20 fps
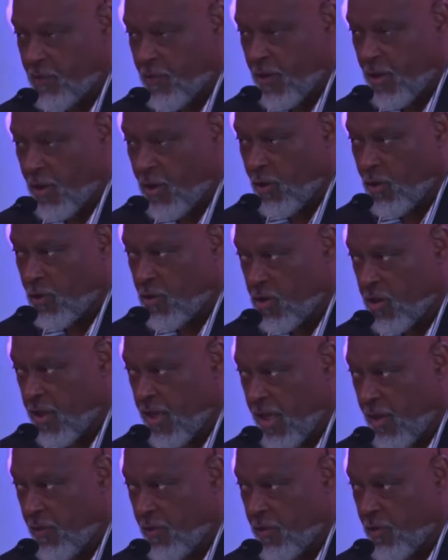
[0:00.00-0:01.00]
host
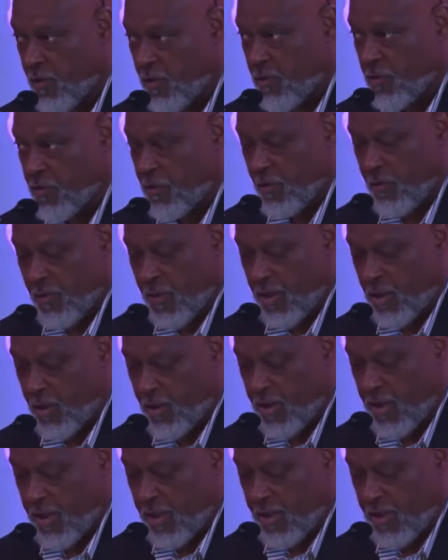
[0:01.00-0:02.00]
came through for me
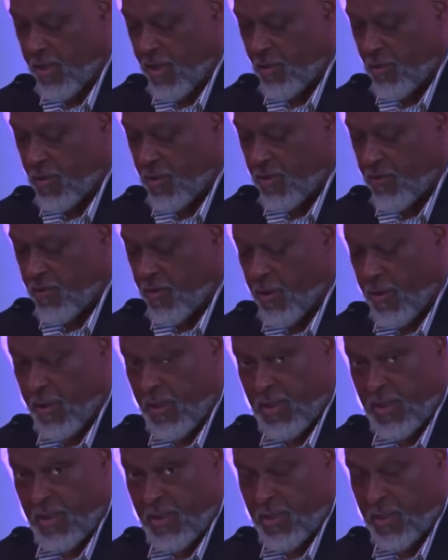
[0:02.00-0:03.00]
on that, and that was very
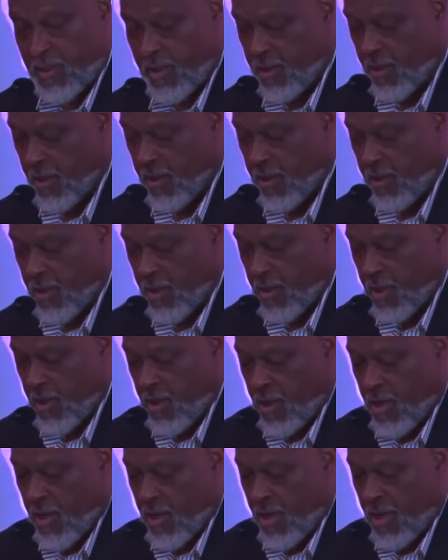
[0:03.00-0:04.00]
good.
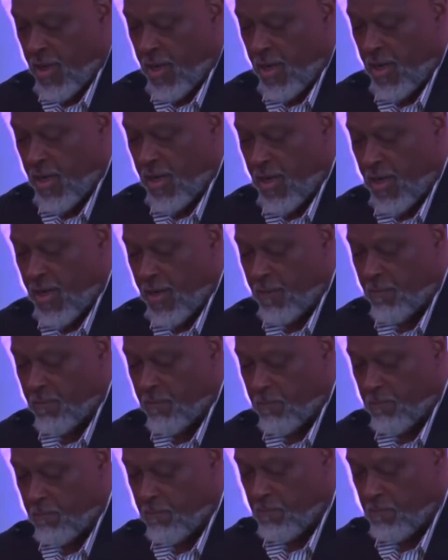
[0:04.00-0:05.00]
I